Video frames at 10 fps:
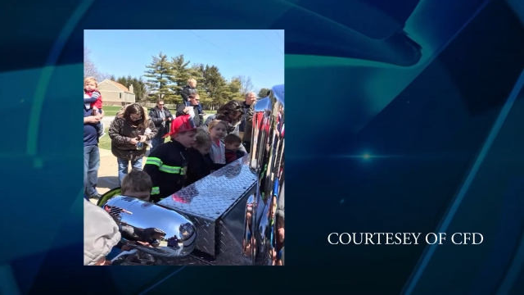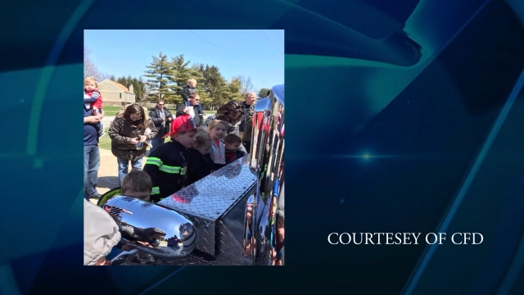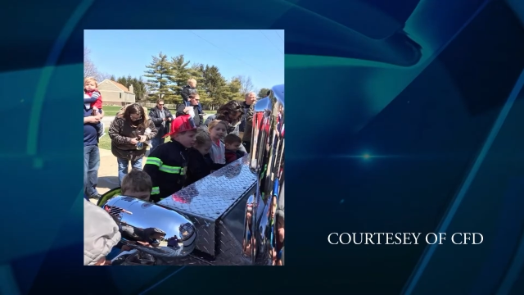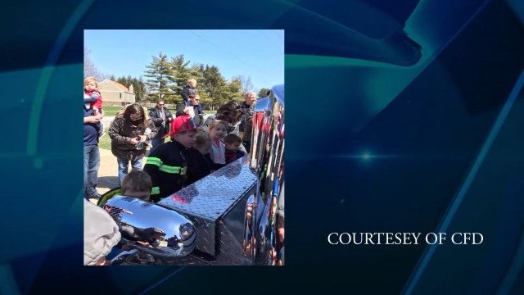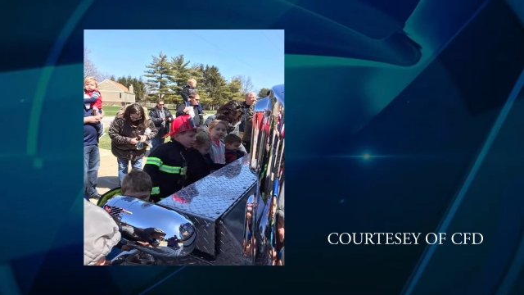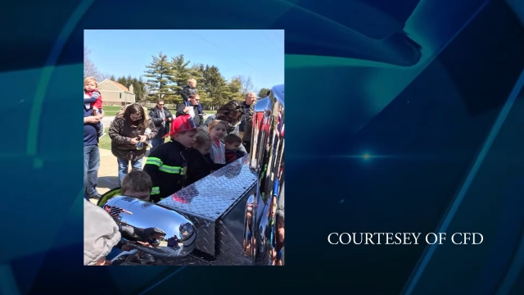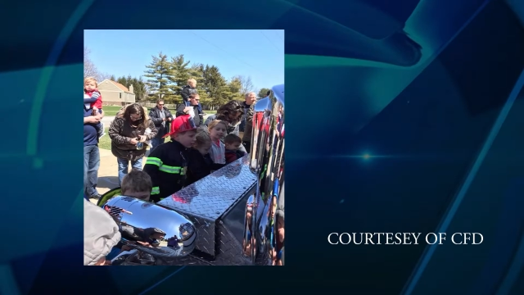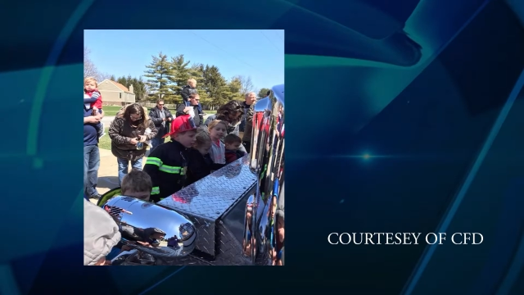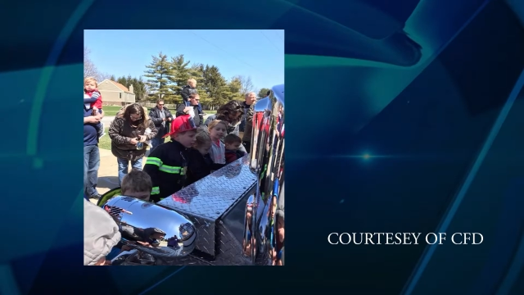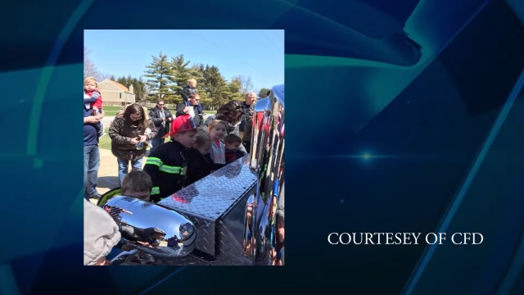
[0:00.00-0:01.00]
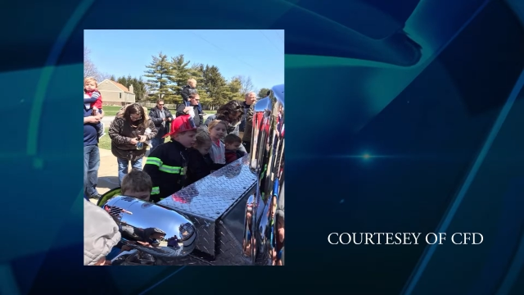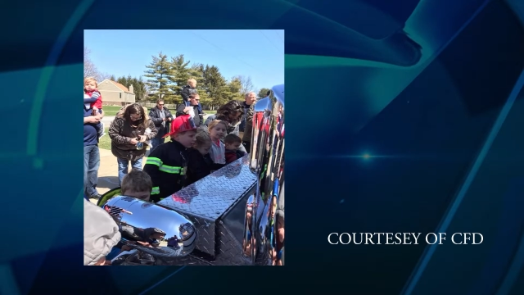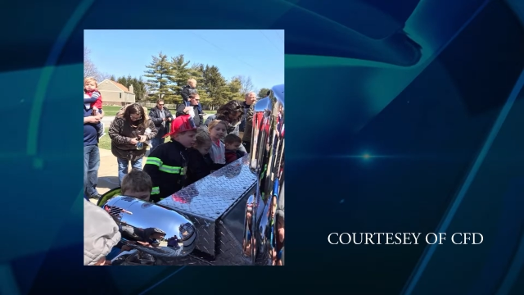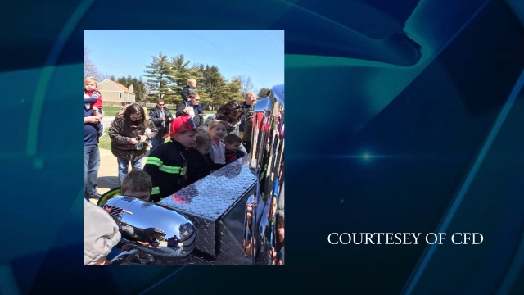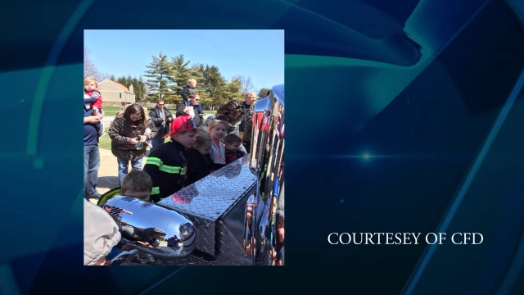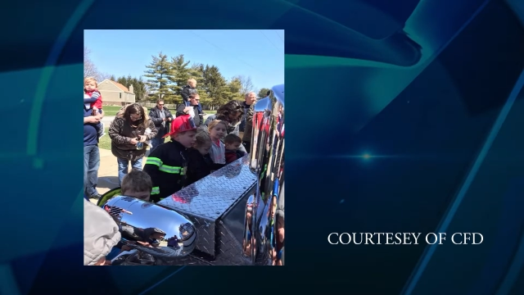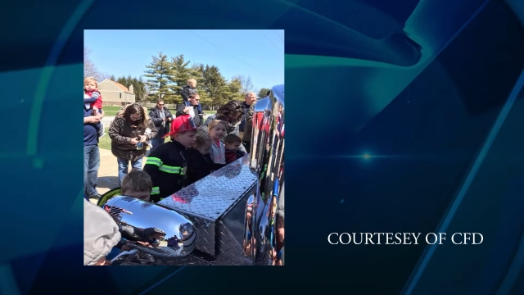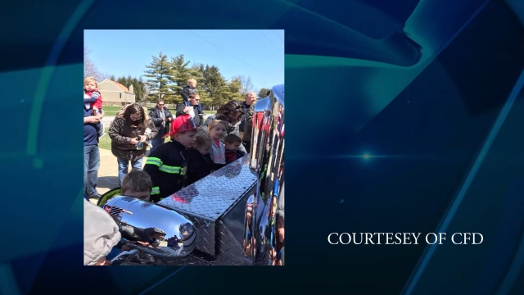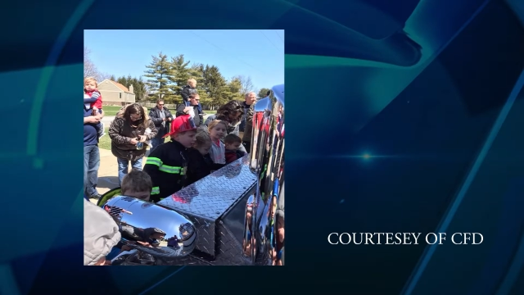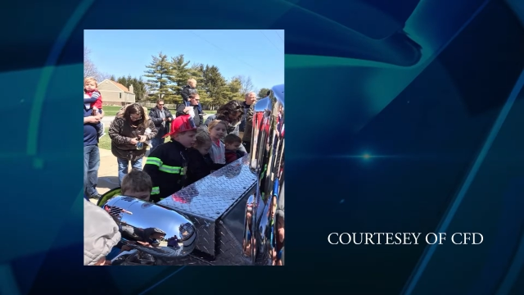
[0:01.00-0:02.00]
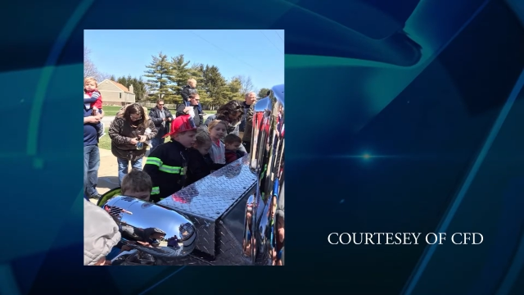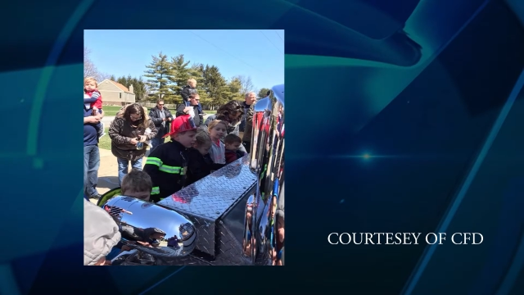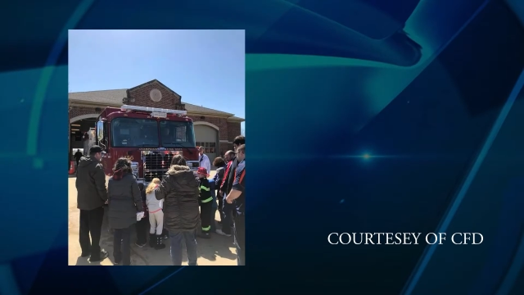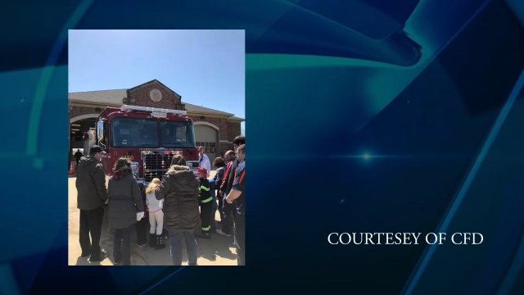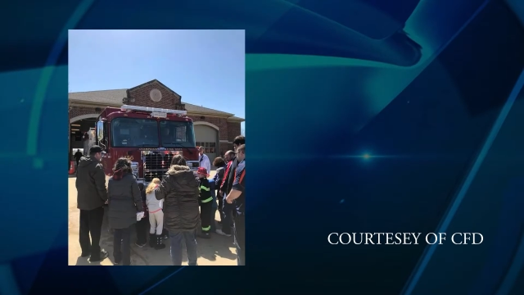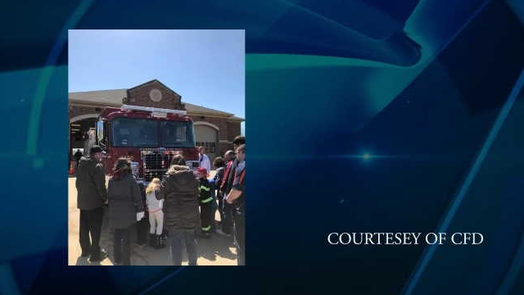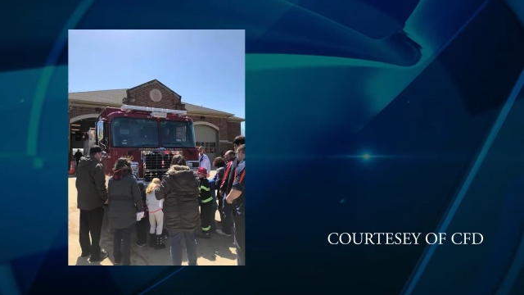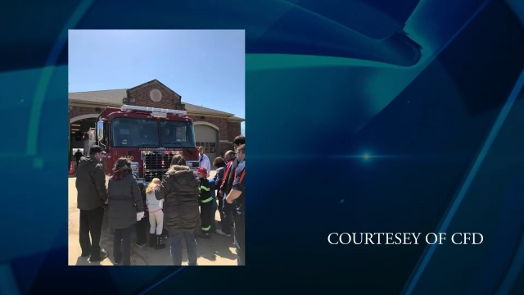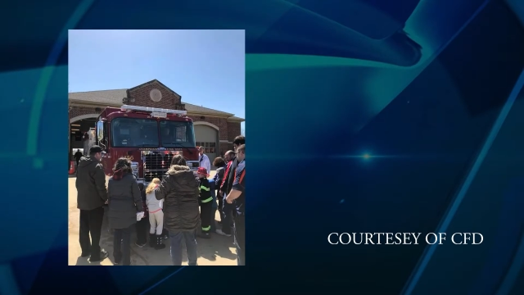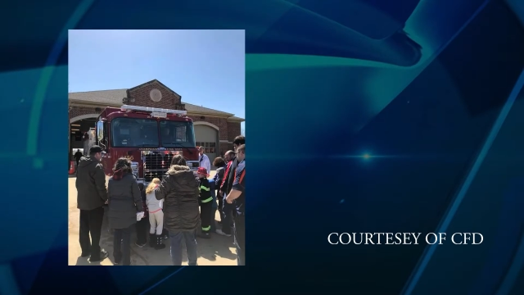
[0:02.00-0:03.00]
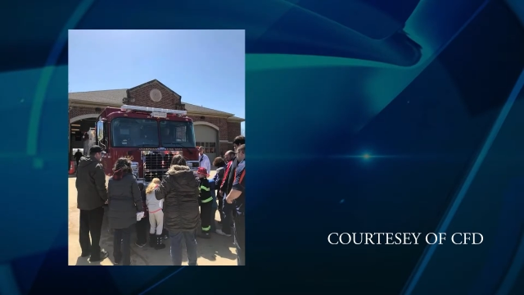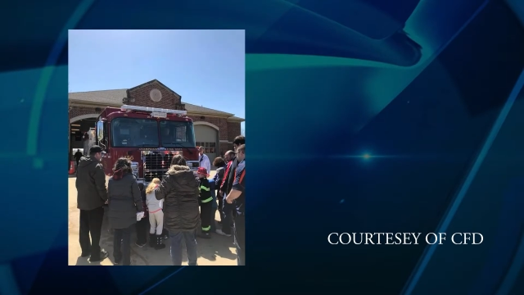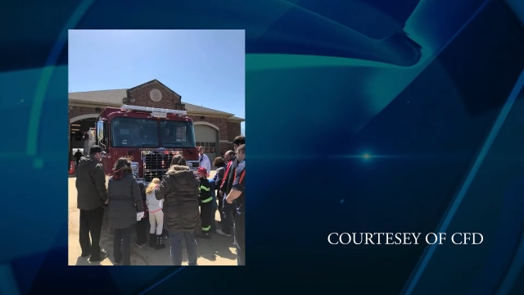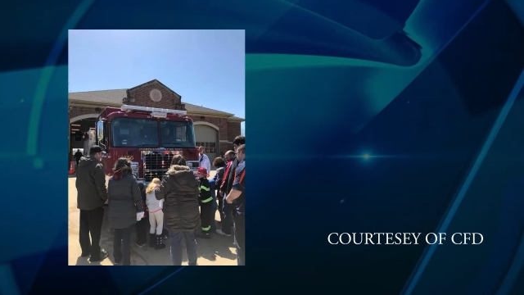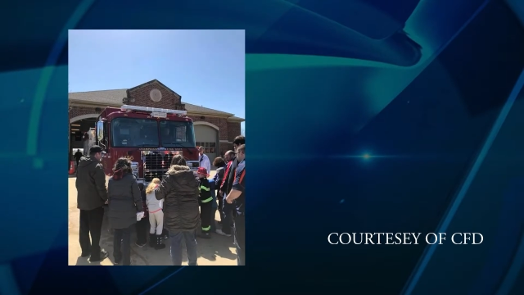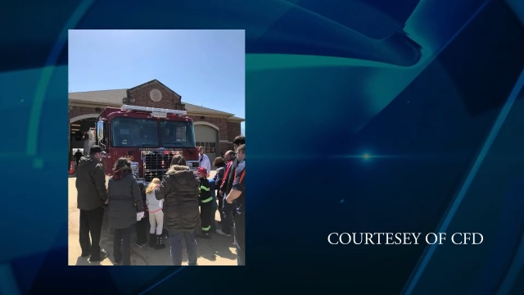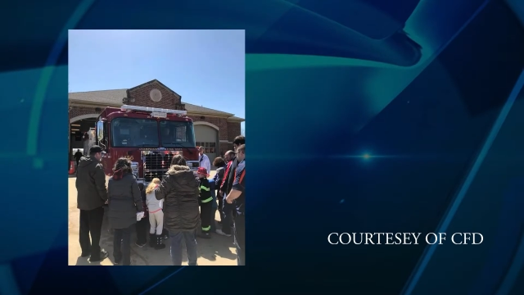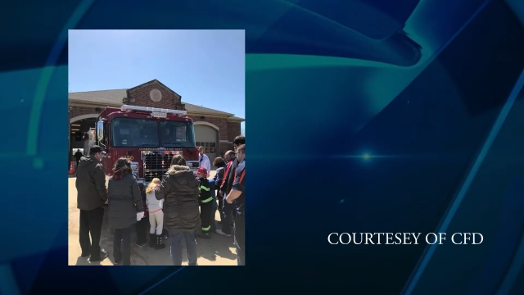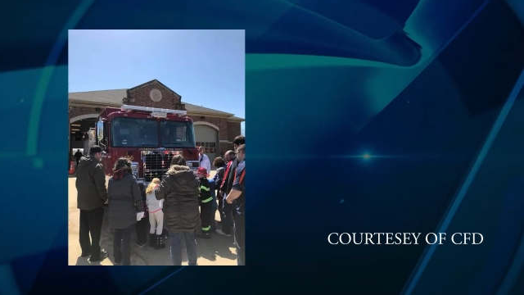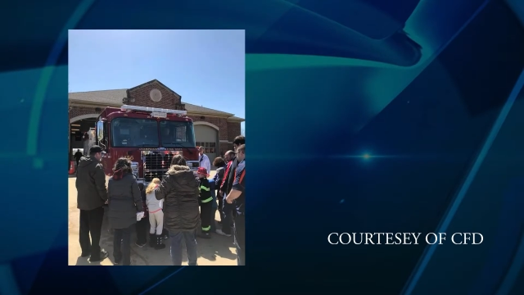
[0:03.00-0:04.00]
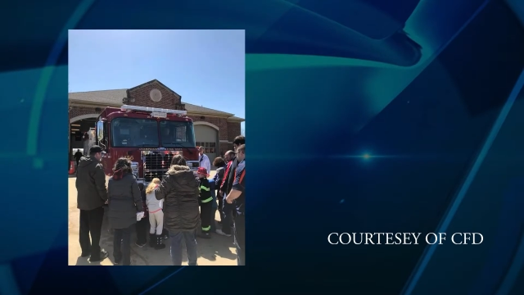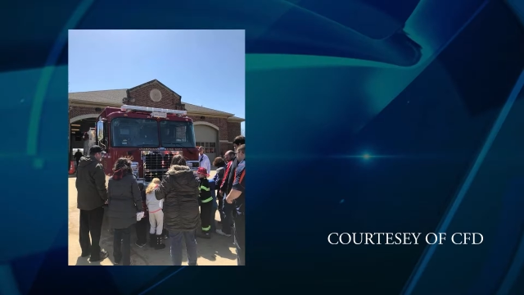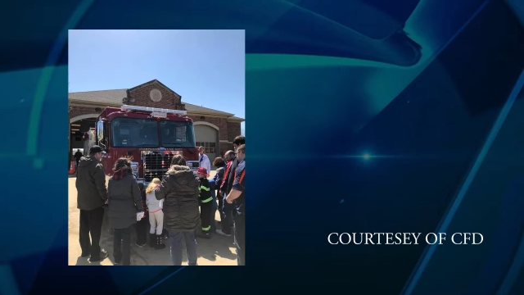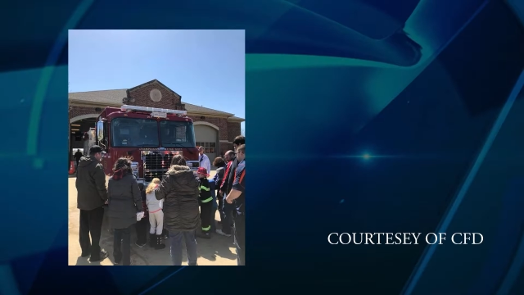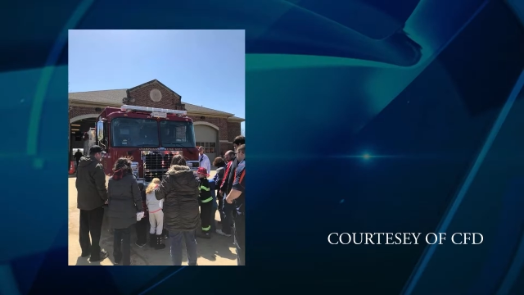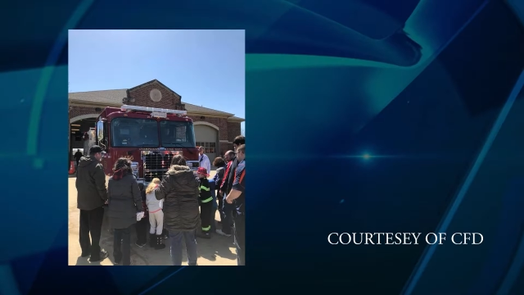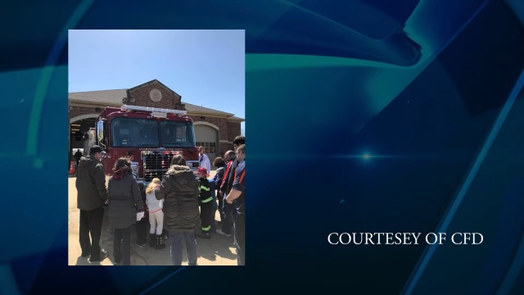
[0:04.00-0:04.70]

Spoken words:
[unreadable: no face in view]